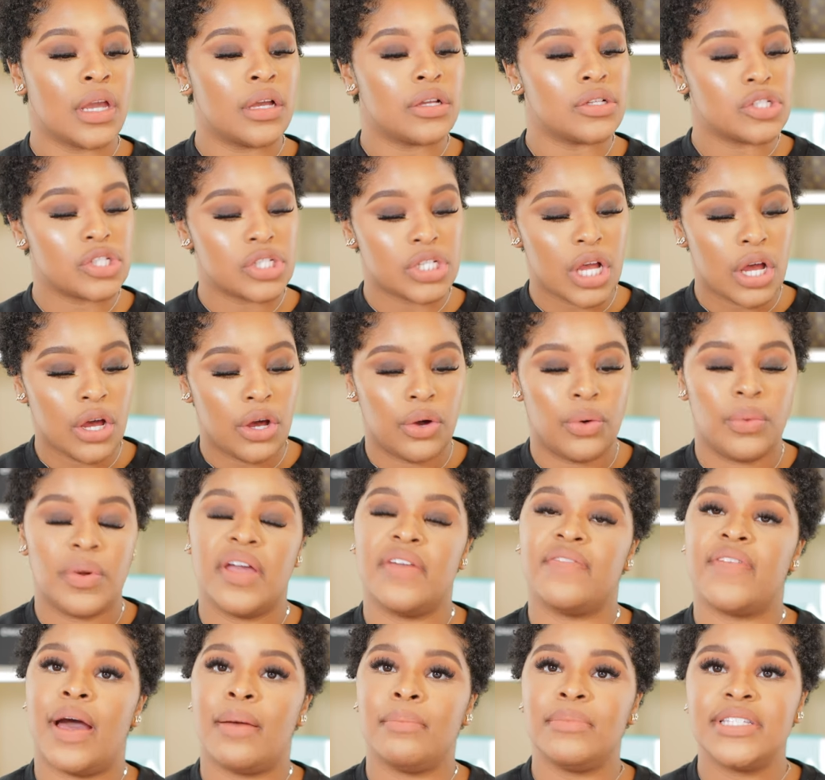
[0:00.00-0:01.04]
So
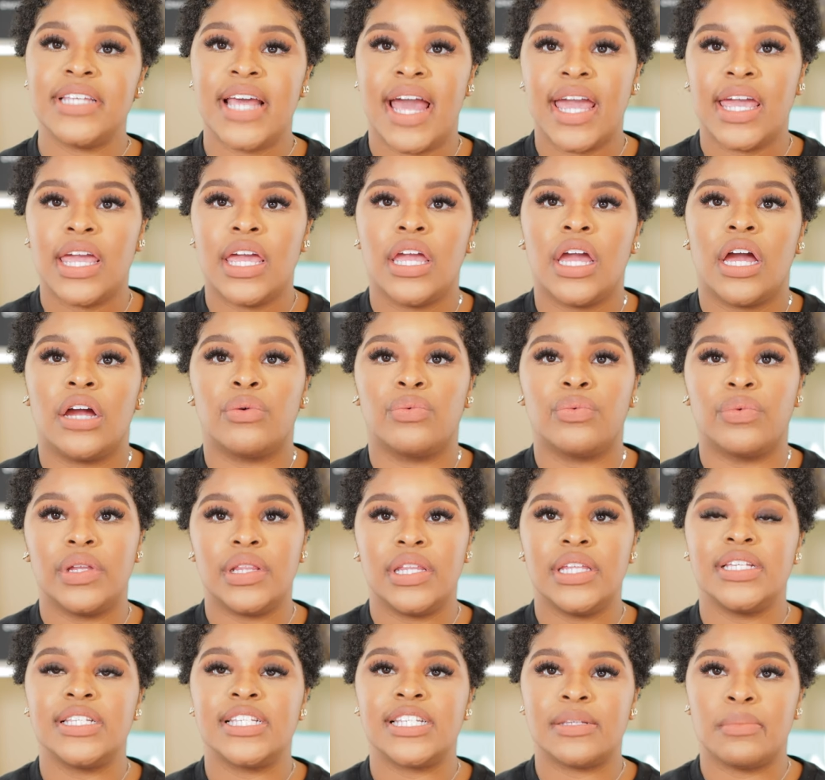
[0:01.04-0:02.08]
if I'm taking a
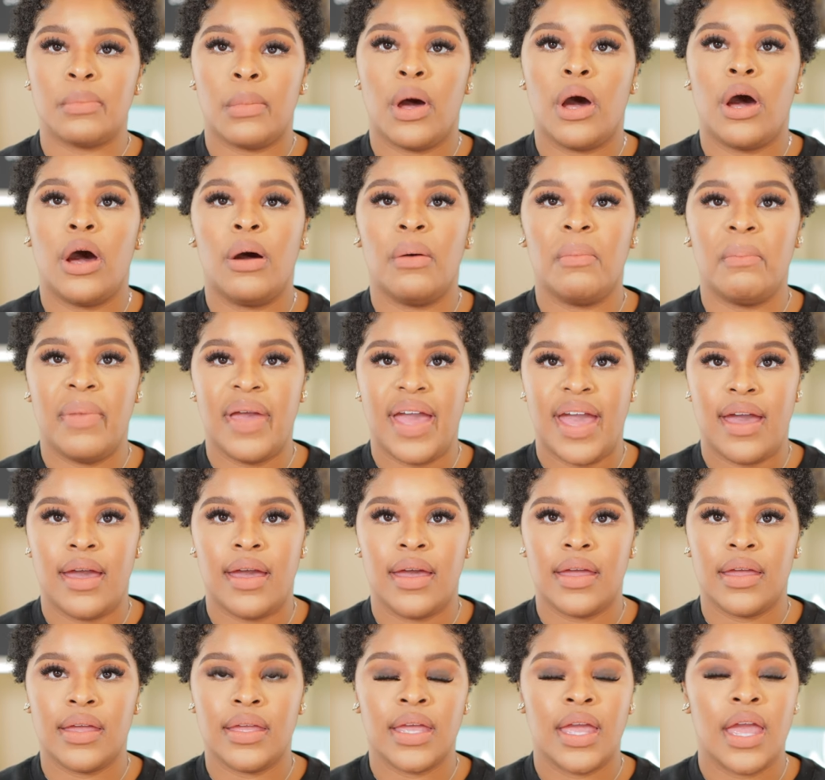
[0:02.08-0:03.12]
really small
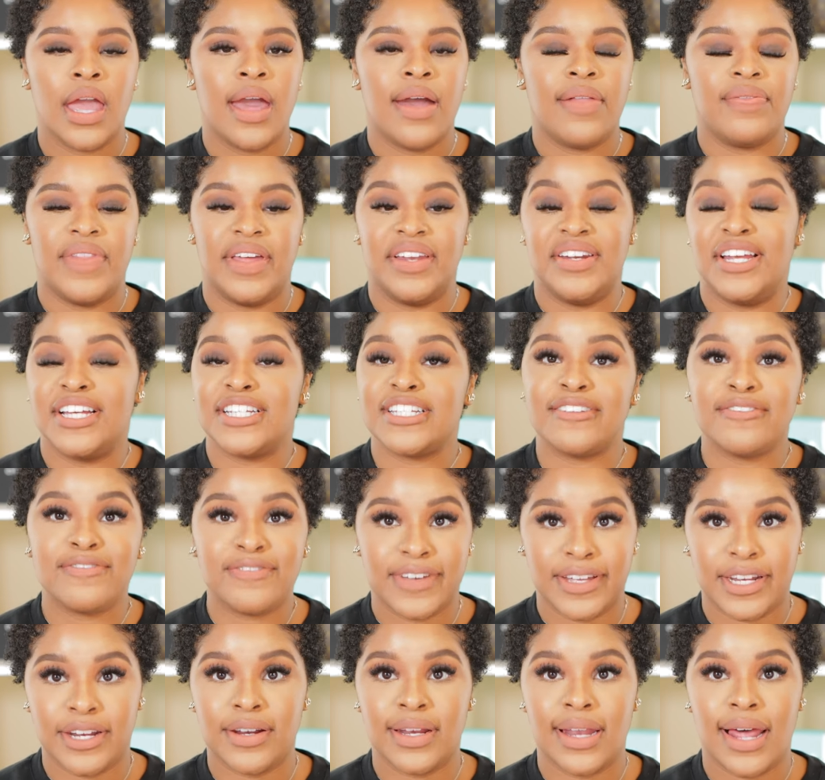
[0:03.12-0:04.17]
bag that doesn't
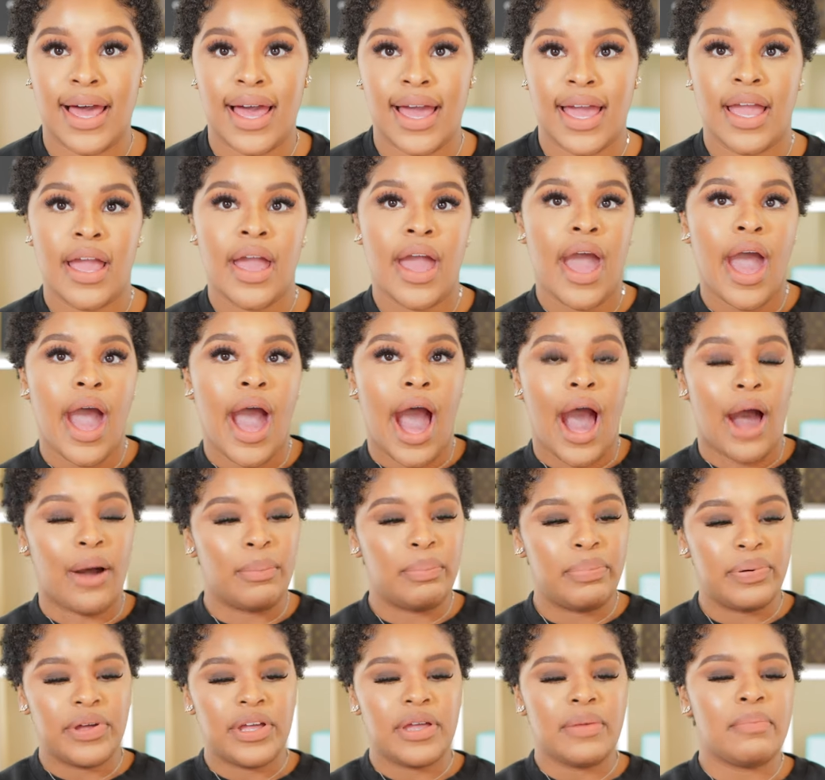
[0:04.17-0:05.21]
fit a lot, I'll
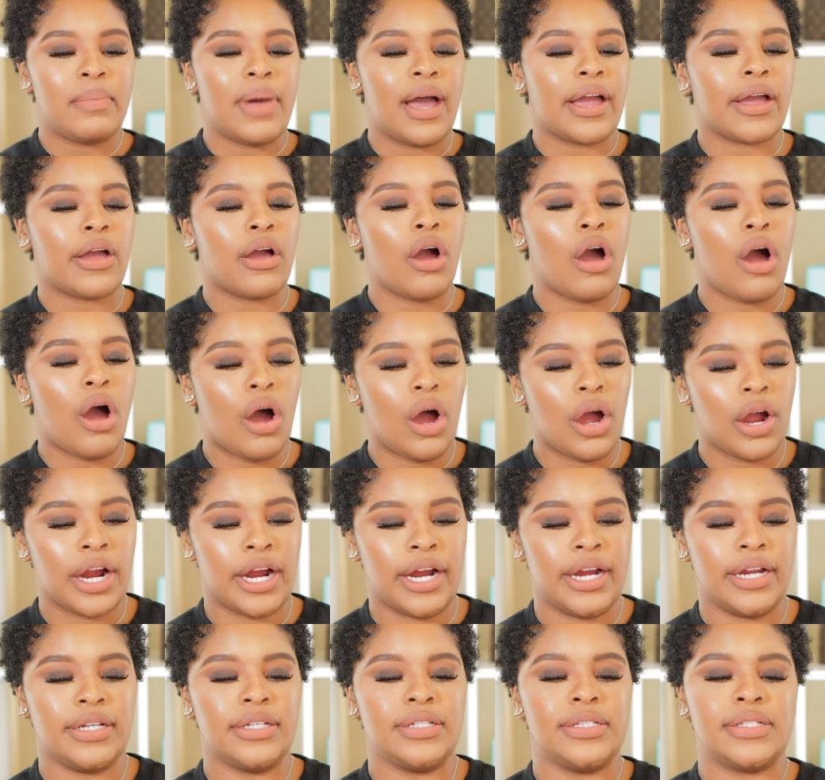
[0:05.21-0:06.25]
put my
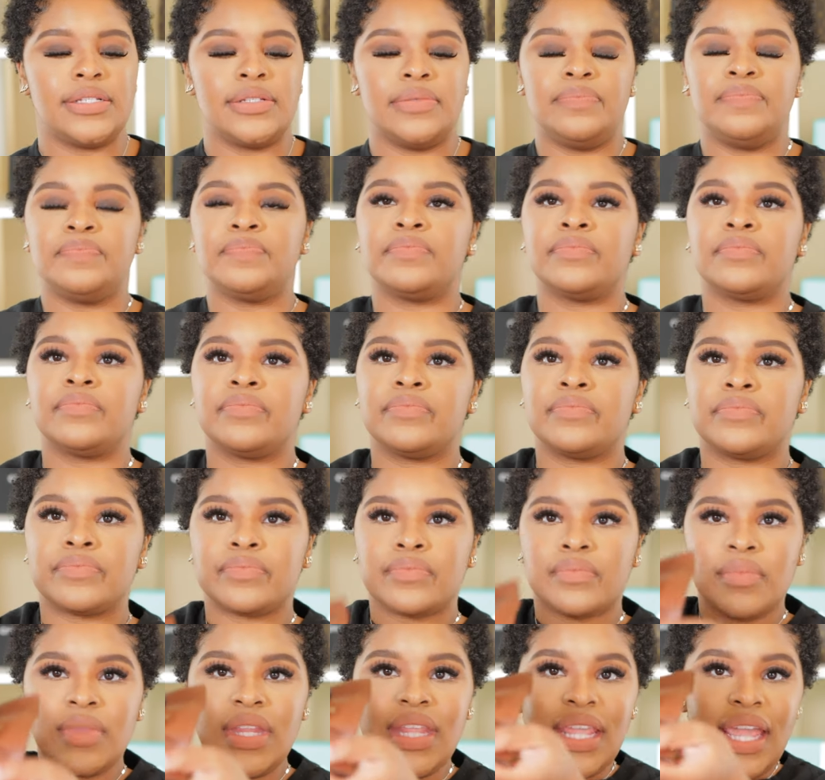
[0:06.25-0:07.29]
cards
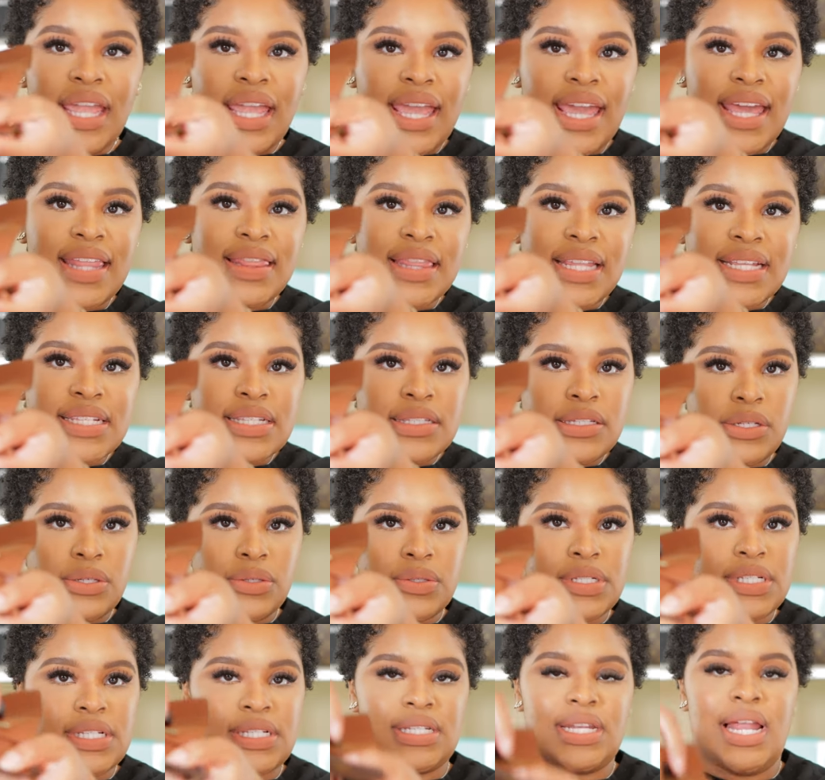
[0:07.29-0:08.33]
in this
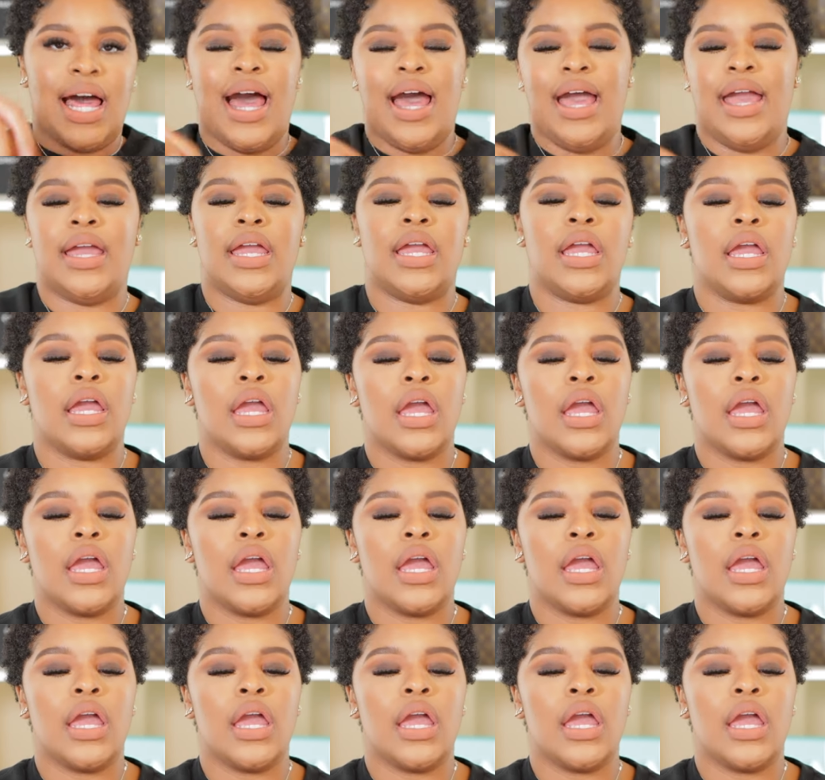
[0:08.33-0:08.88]
little slot,